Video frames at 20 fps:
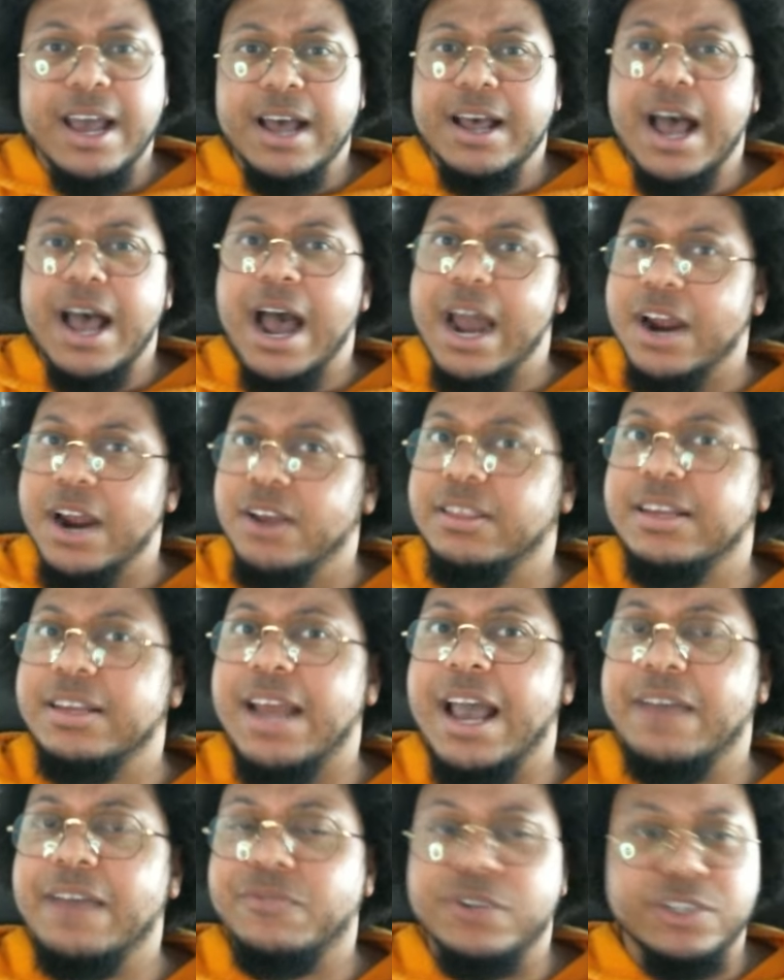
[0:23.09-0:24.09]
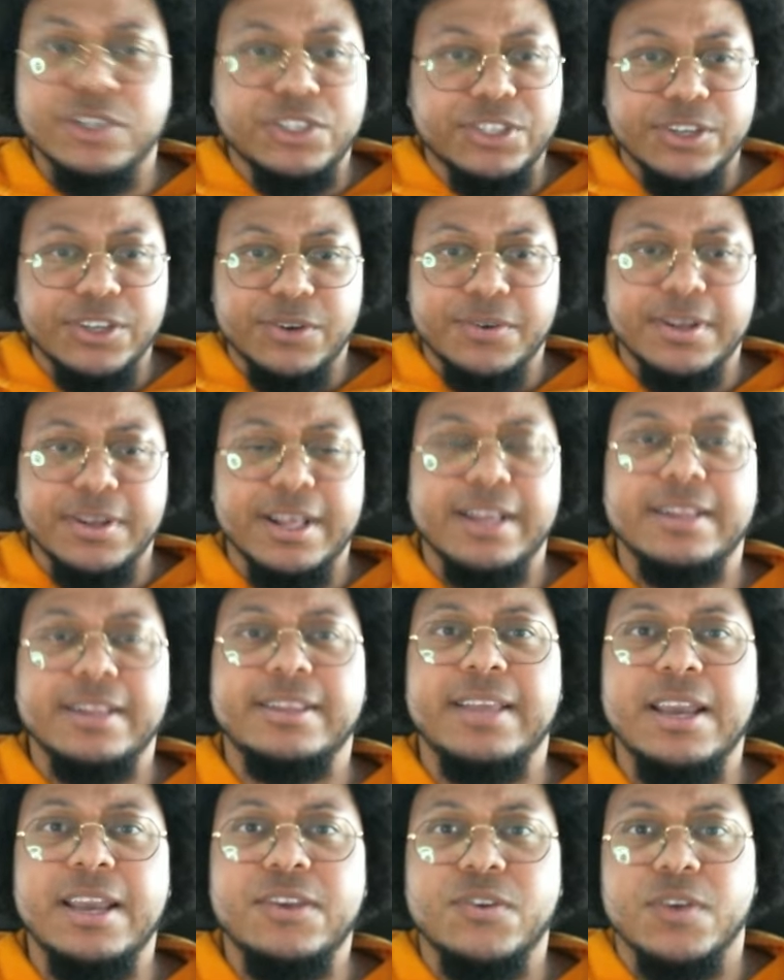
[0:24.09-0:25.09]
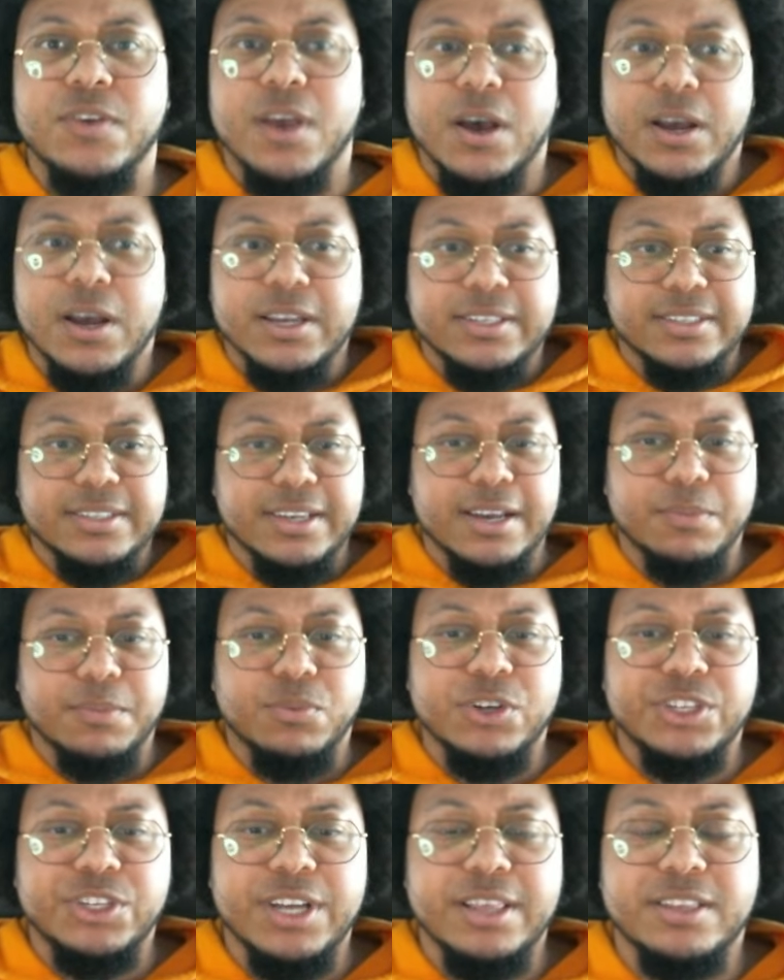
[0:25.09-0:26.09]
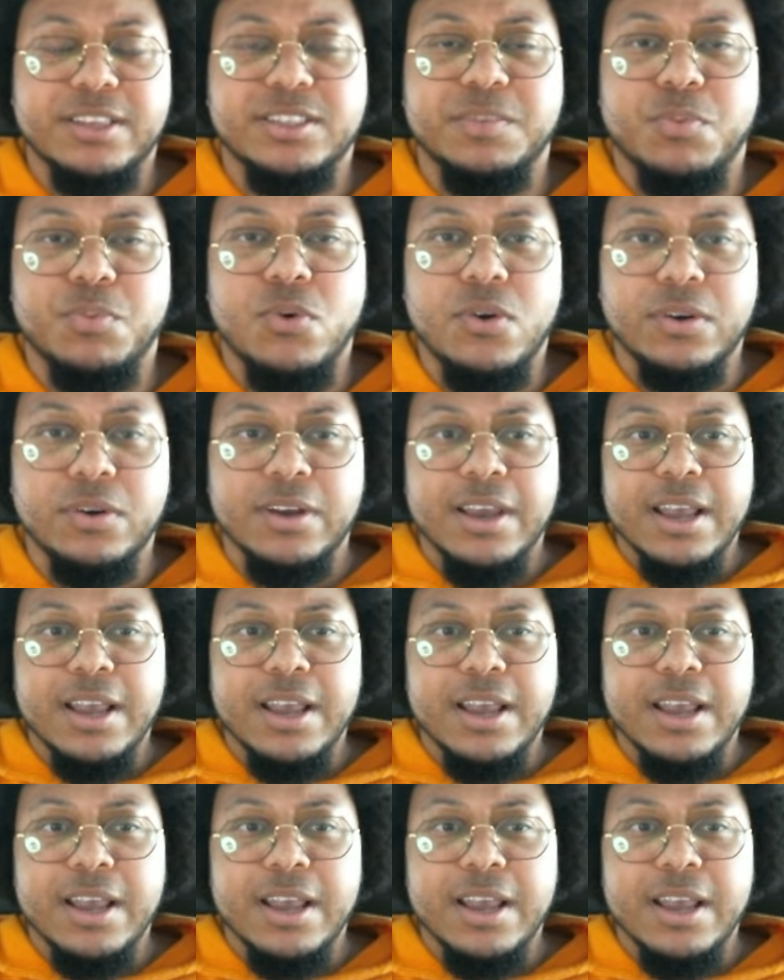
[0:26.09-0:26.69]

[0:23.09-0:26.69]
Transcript: higher than average, so thank you guys. I appreciate the support.